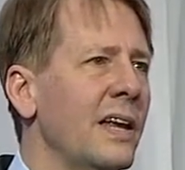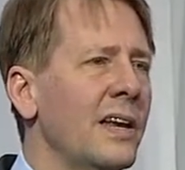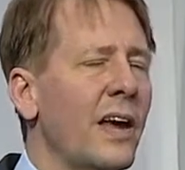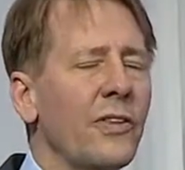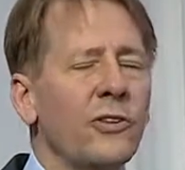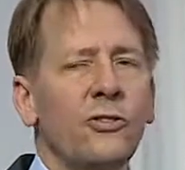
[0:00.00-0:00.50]

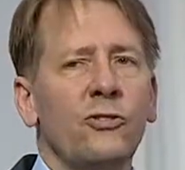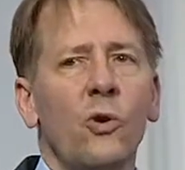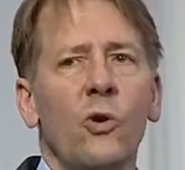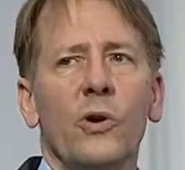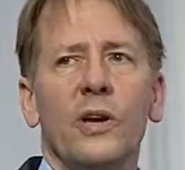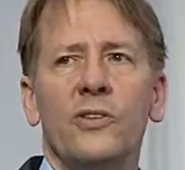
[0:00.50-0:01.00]
Now, the
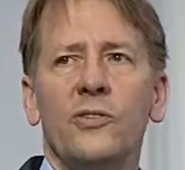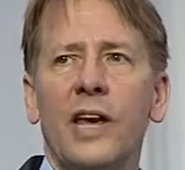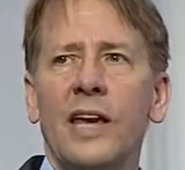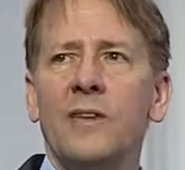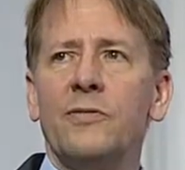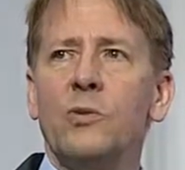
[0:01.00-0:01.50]
story is
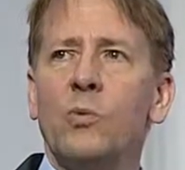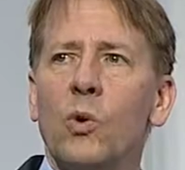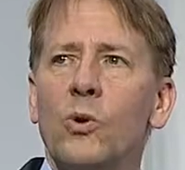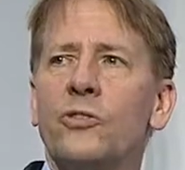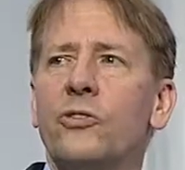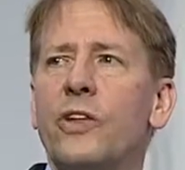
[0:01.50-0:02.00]
even
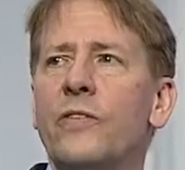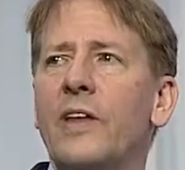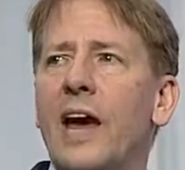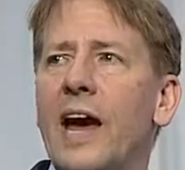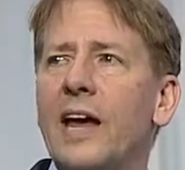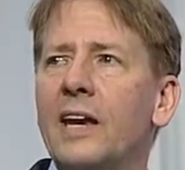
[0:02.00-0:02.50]
worse than
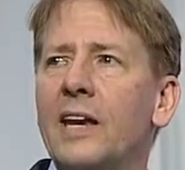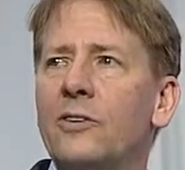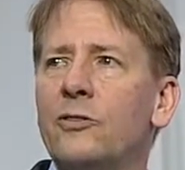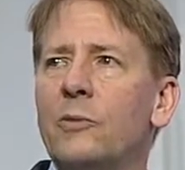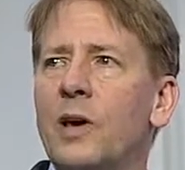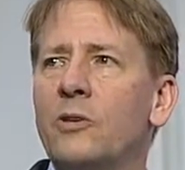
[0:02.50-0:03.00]
that,
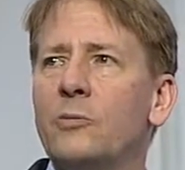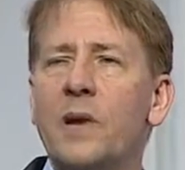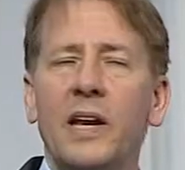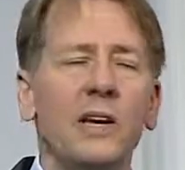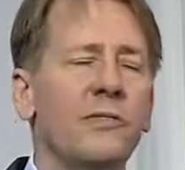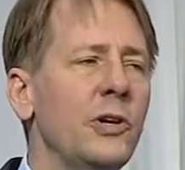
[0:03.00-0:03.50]
as
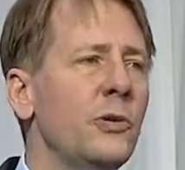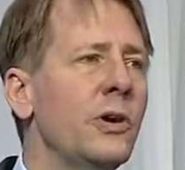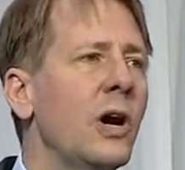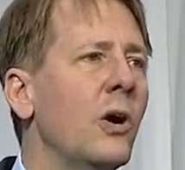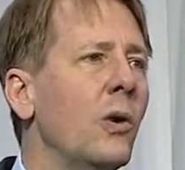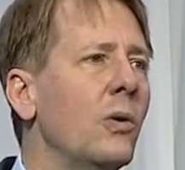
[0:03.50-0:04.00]
many of you
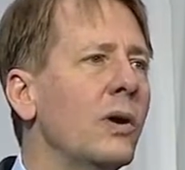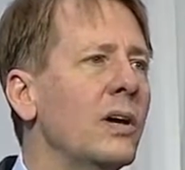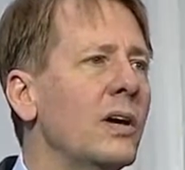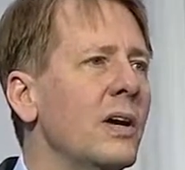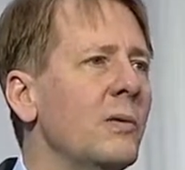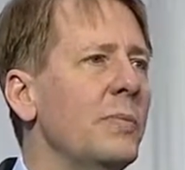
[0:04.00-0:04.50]
know,
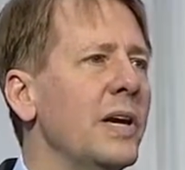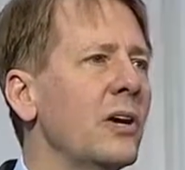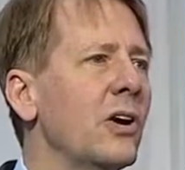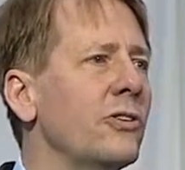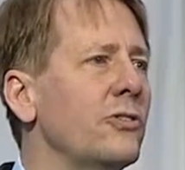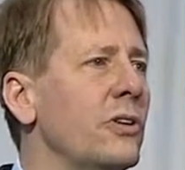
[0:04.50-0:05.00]

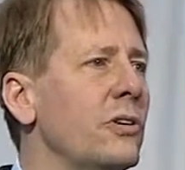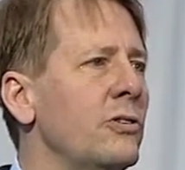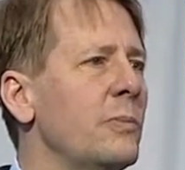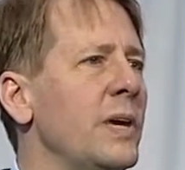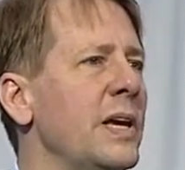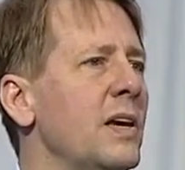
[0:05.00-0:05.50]
because
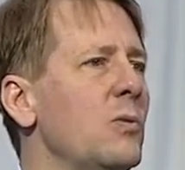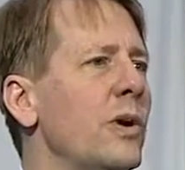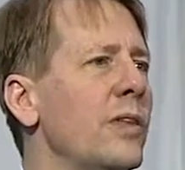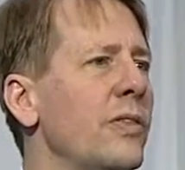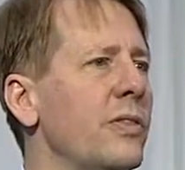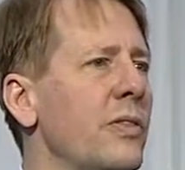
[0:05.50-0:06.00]
to begin
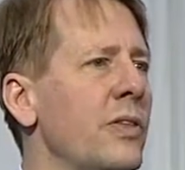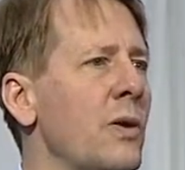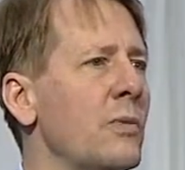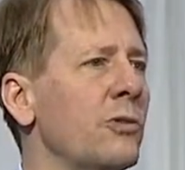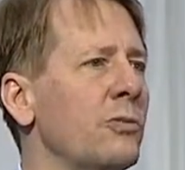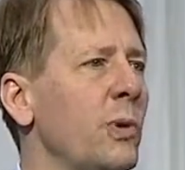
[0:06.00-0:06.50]
with, they
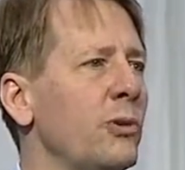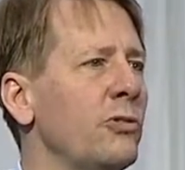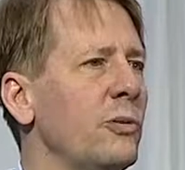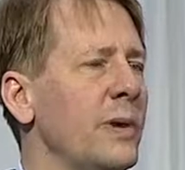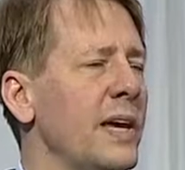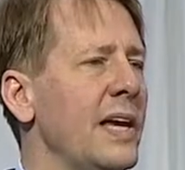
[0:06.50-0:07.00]
were supposed
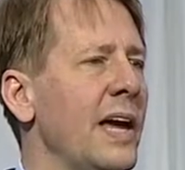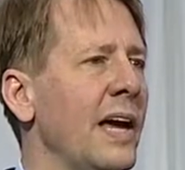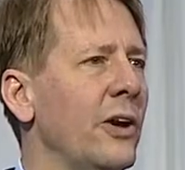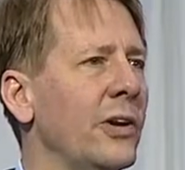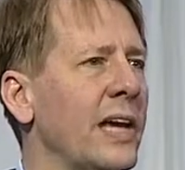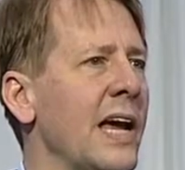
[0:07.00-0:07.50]
to be
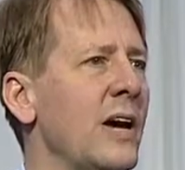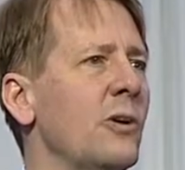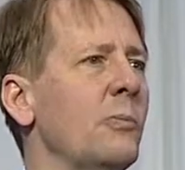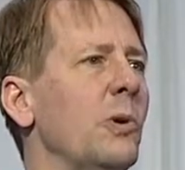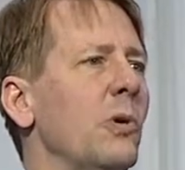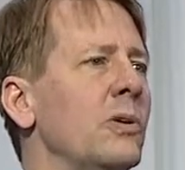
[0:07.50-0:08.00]
held
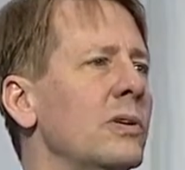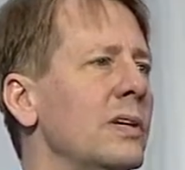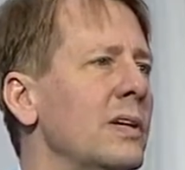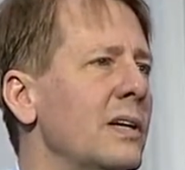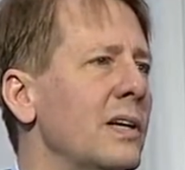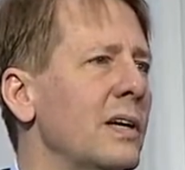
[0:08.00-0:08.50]
accountable.
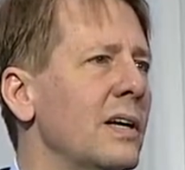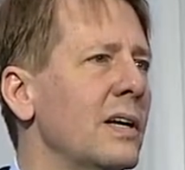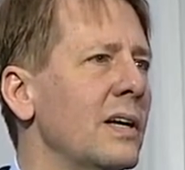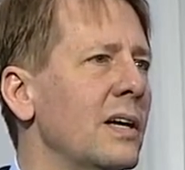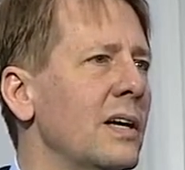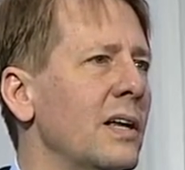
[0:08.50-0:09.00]

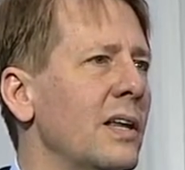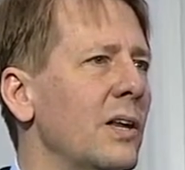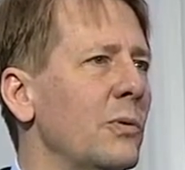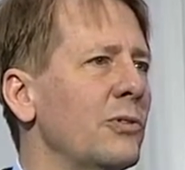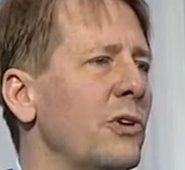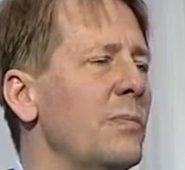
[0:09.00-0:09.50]

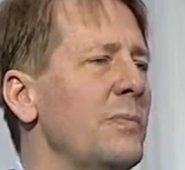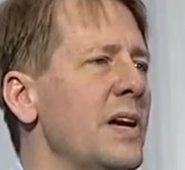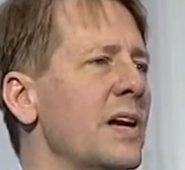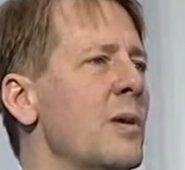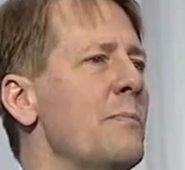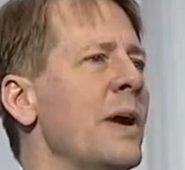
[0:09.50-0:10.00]
There was going to be
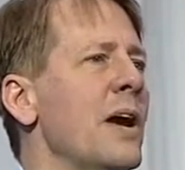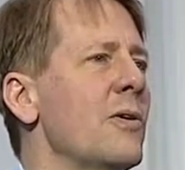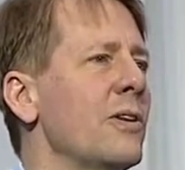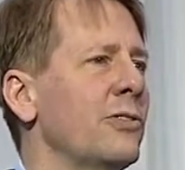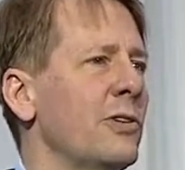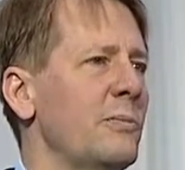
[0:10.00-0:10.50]
a
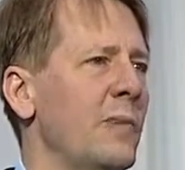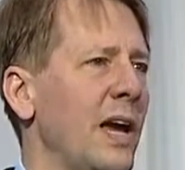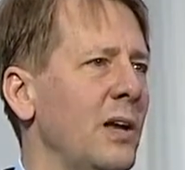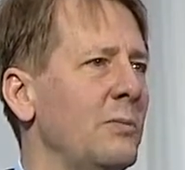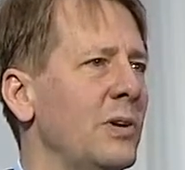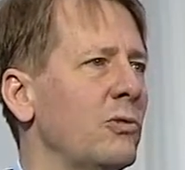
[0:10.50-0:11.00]
comparison
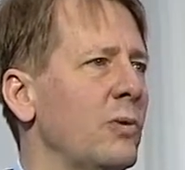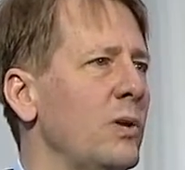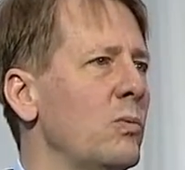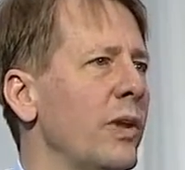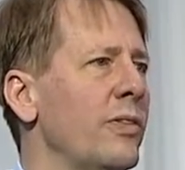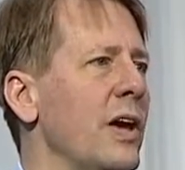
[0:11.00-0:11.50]
made
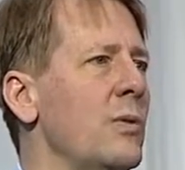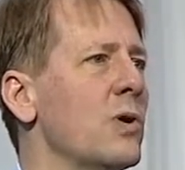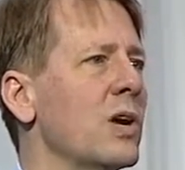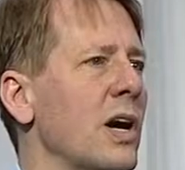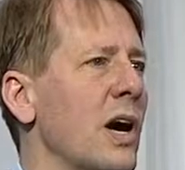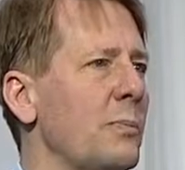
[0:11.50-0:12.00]
between what they
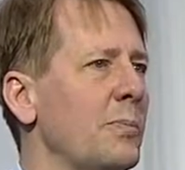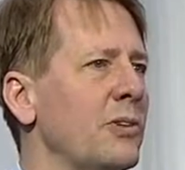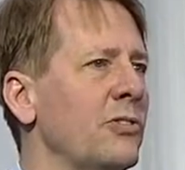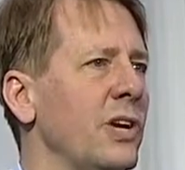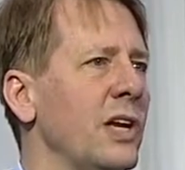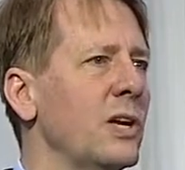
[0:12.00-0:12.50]
were
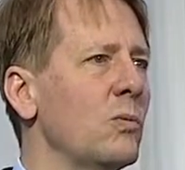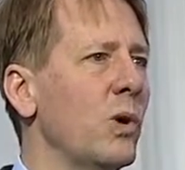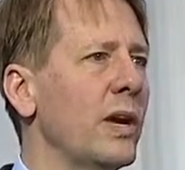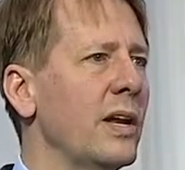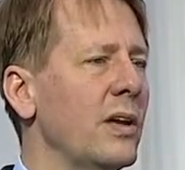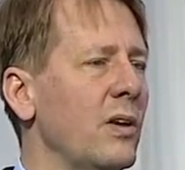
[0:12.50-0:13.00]
accomplishing and
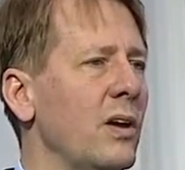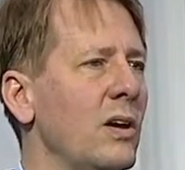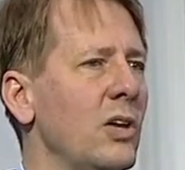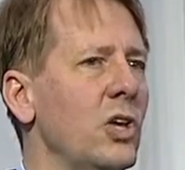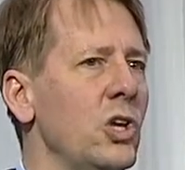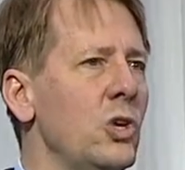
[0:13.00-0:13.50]
what
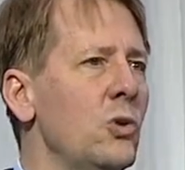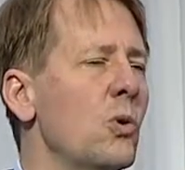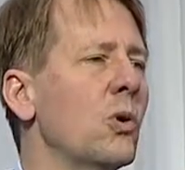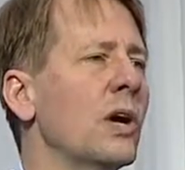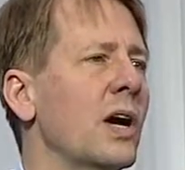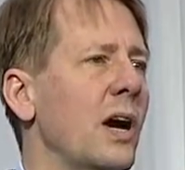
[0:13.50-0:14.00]
you
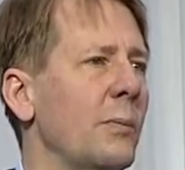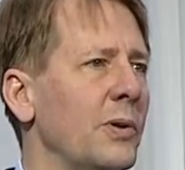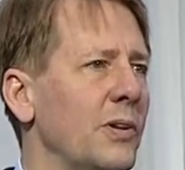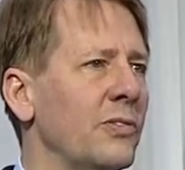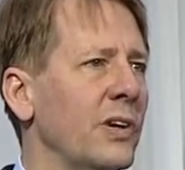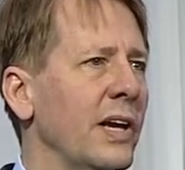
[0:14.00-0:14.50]
were
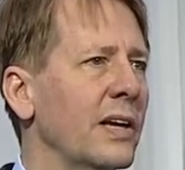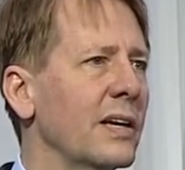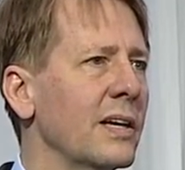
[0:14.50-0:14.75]
accomplishing.